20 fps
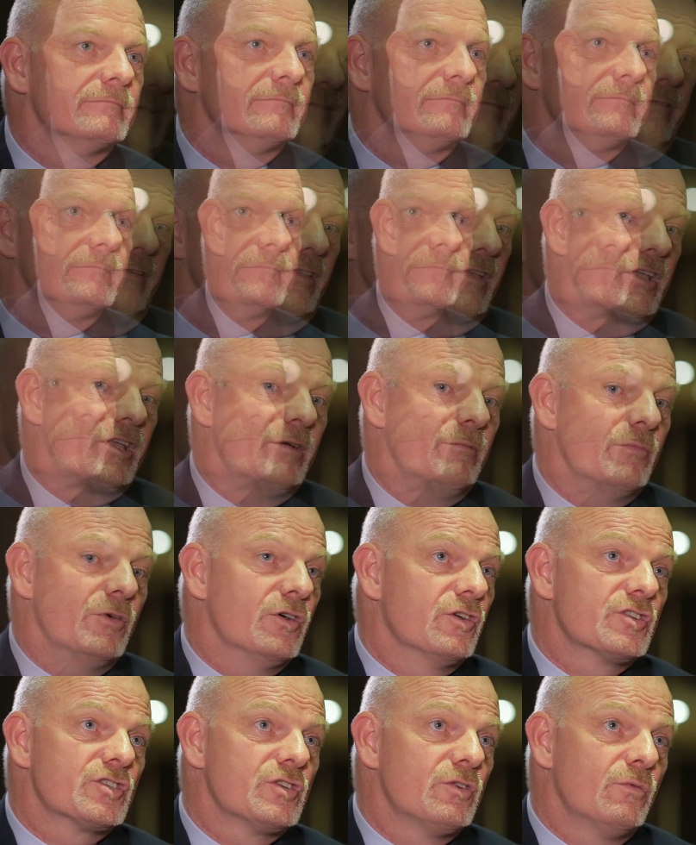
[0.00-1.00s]
For the
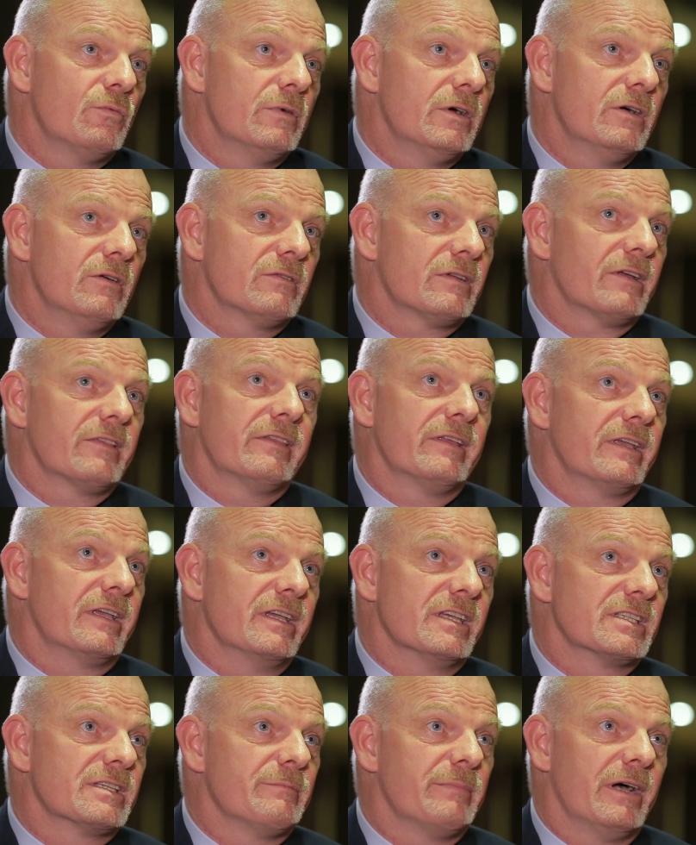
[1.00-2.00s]
commercial world I think
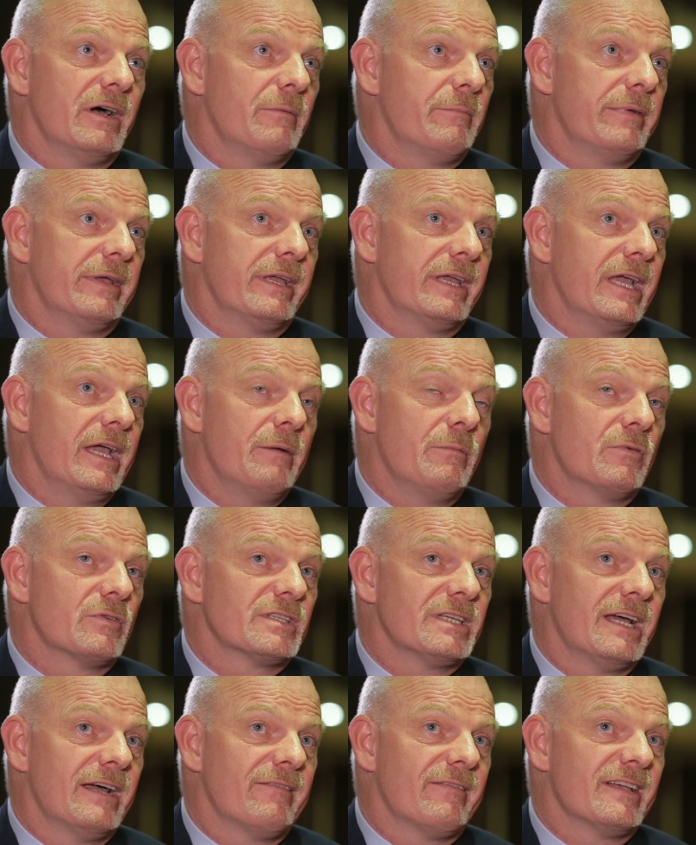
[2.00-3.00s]
it's about being able
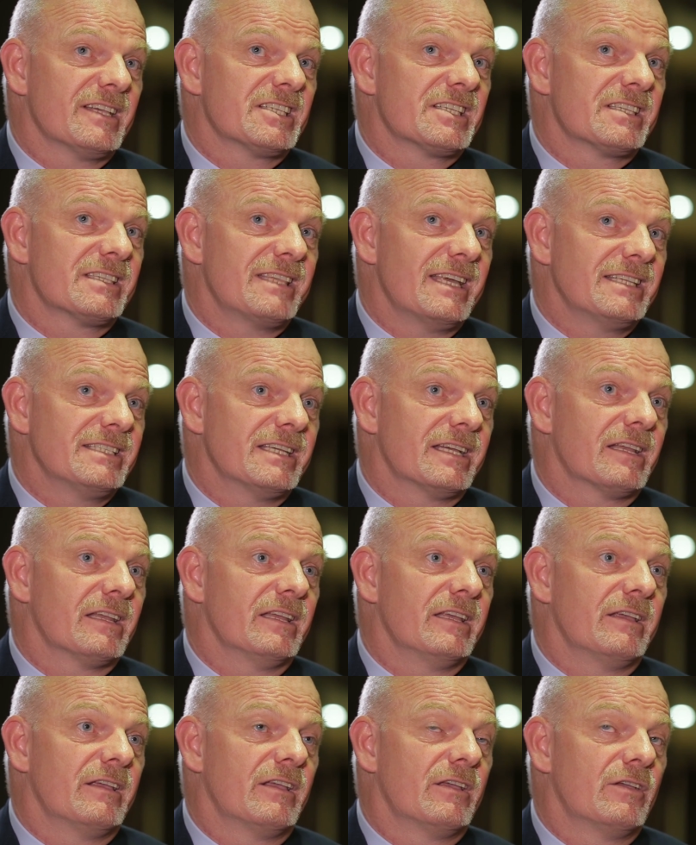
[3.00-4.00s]
to have
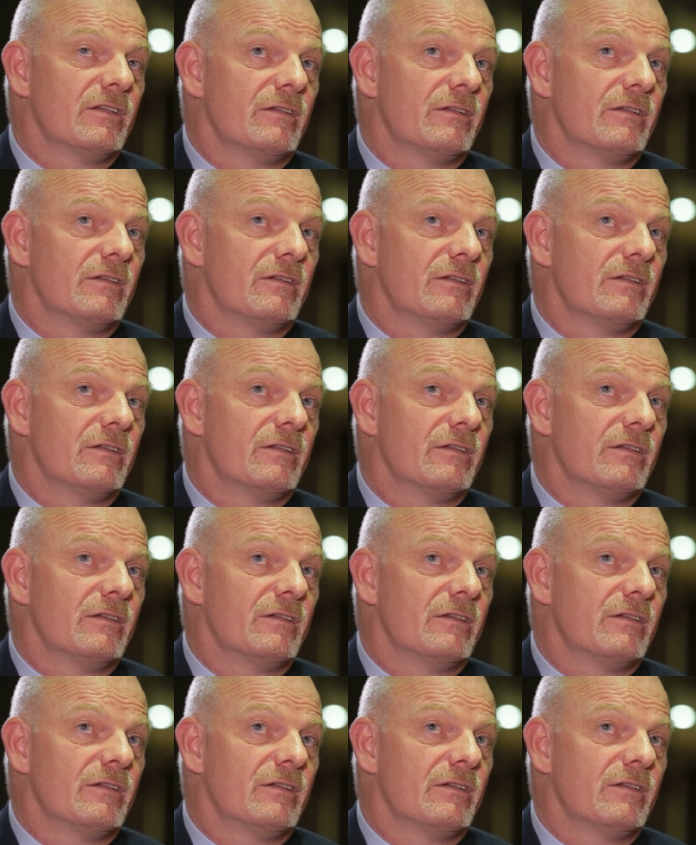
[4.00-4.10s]
aesthetically